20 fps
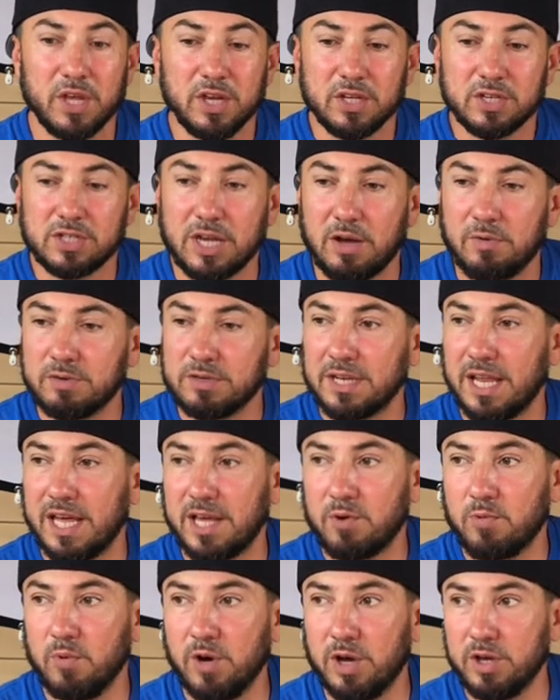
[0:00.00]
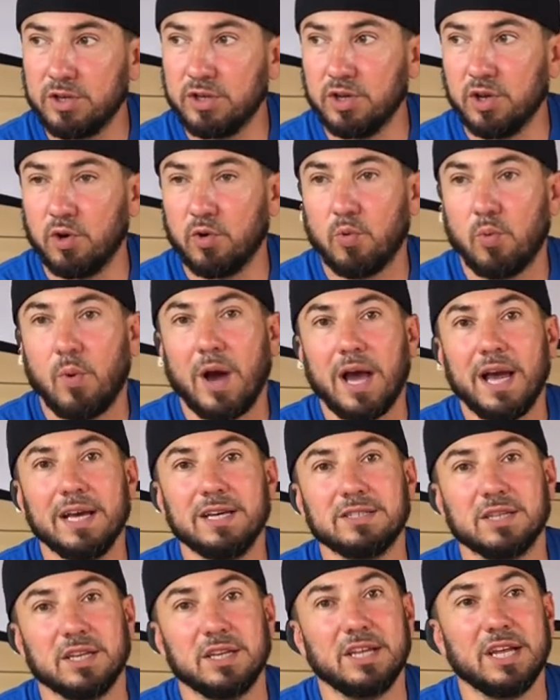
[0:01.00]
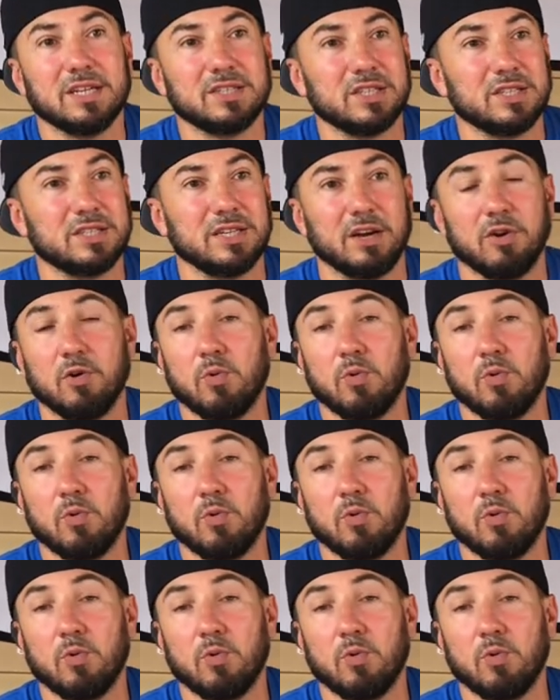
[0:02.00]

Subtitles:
So I was like, well, you know, why is it necessary?